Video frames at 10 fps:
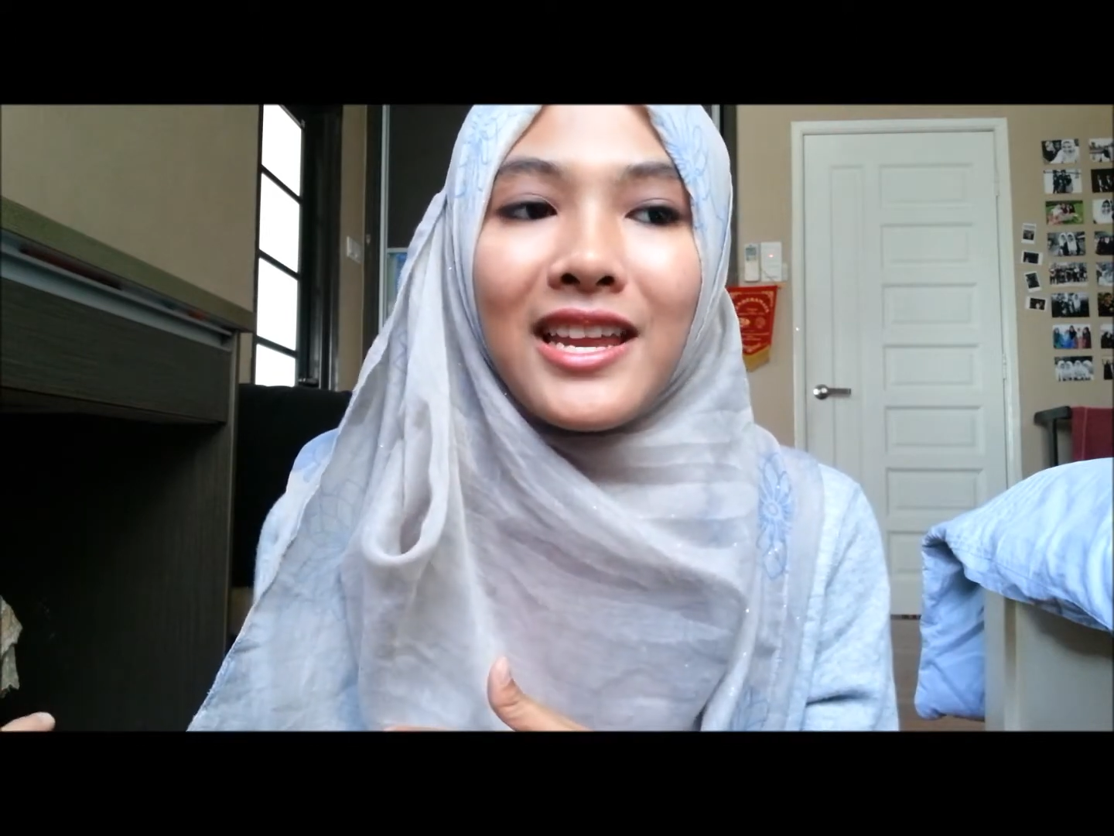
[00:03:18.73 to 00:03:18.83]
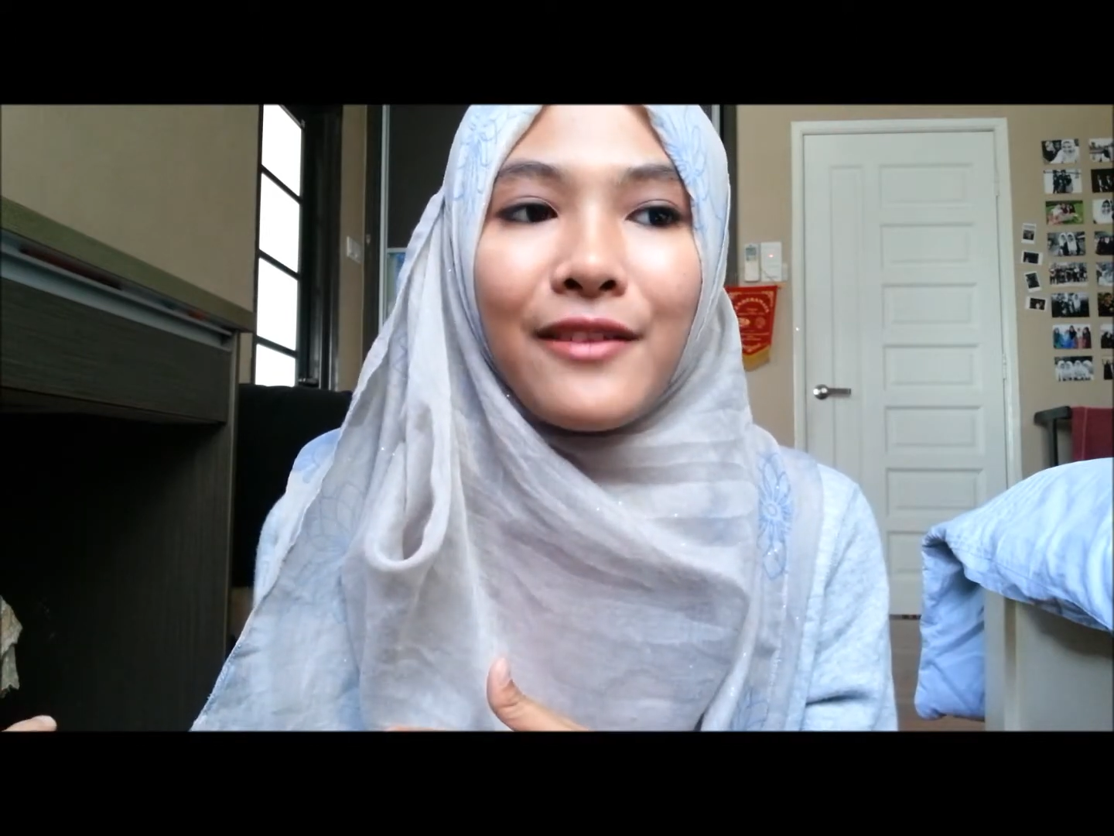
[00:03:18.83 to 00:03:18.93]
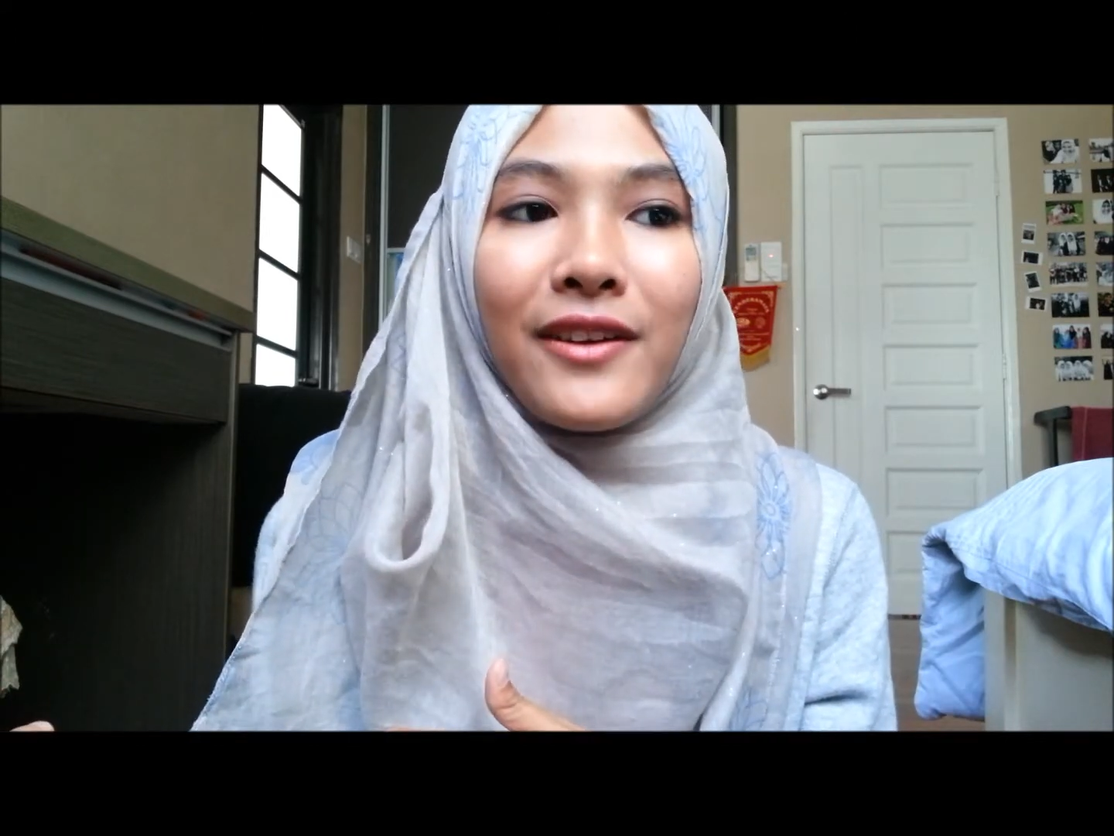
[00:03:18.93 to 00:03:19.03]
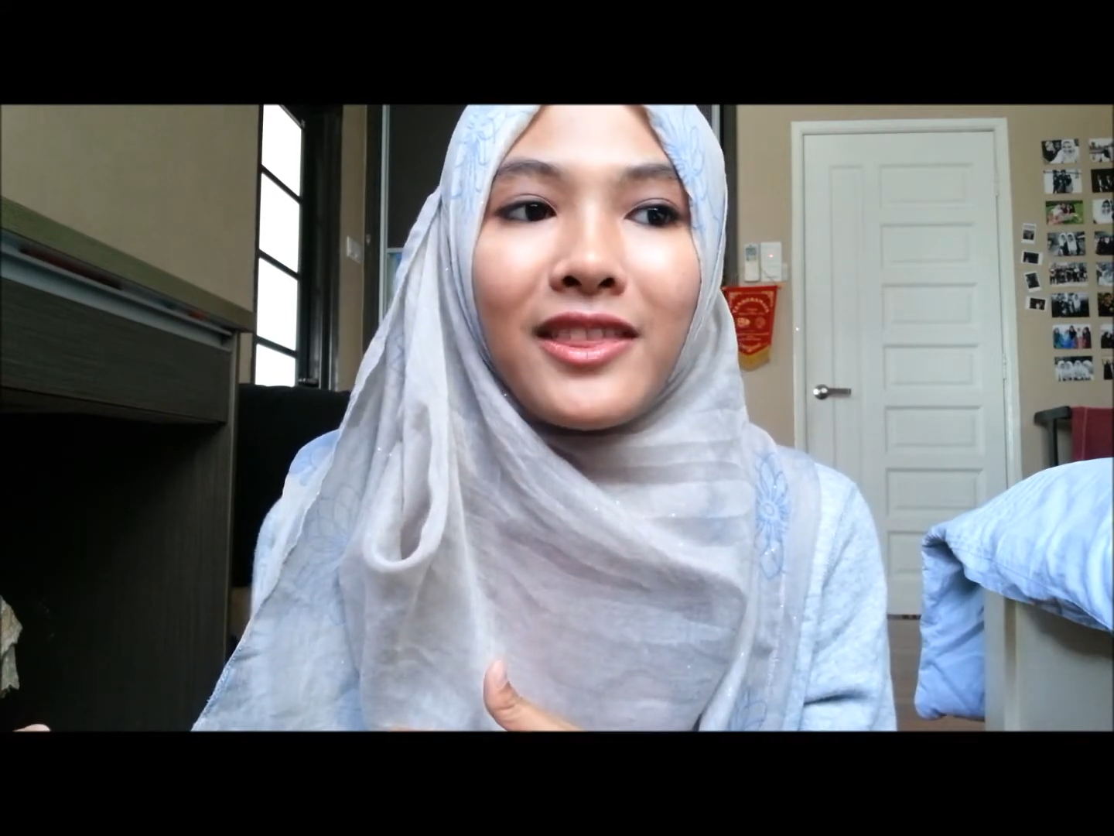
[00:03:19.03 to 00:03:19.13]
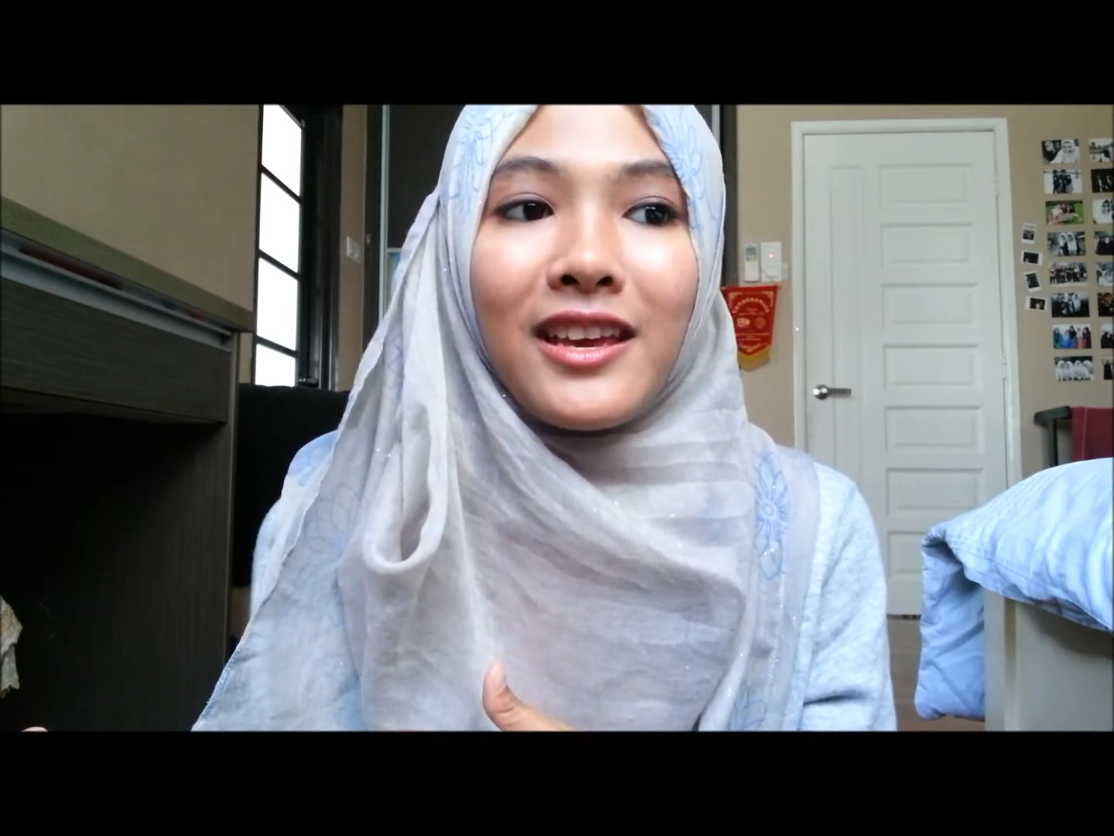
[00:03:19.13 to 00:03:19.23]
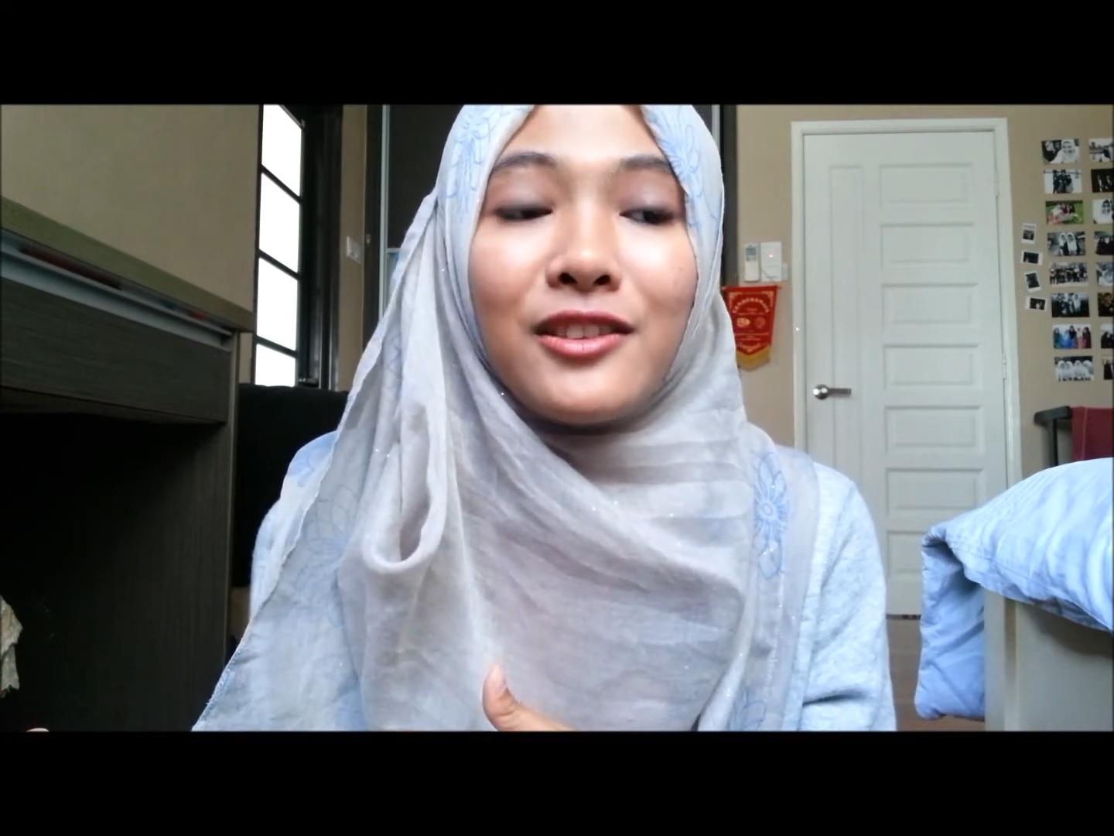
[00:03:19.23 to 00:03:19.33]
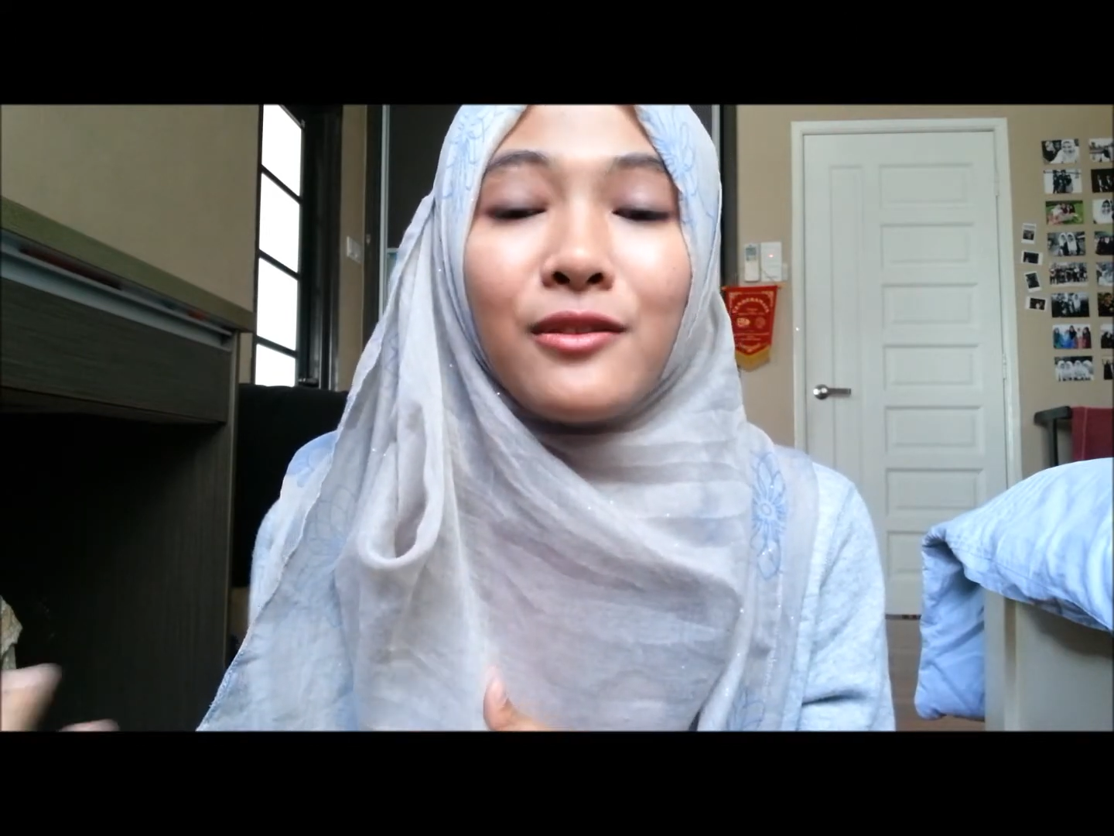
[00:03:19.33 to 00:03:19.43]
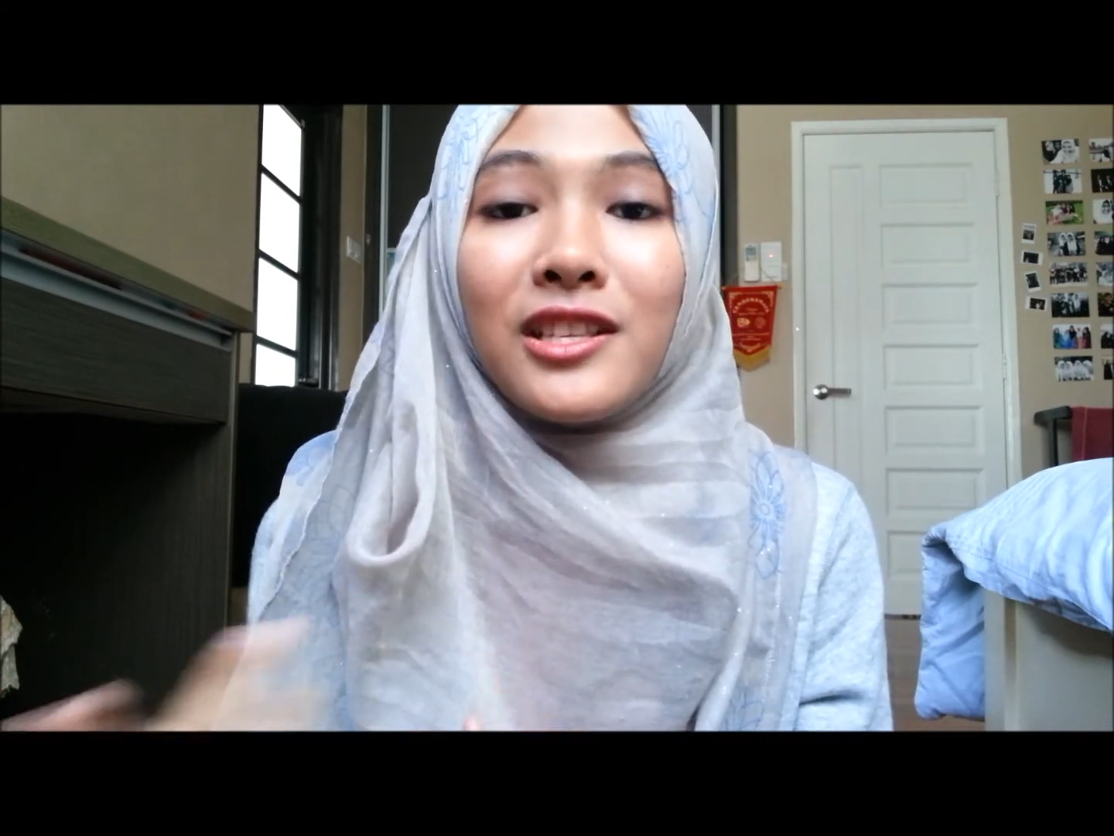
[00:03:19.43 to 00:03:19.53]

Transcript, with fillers: and everything.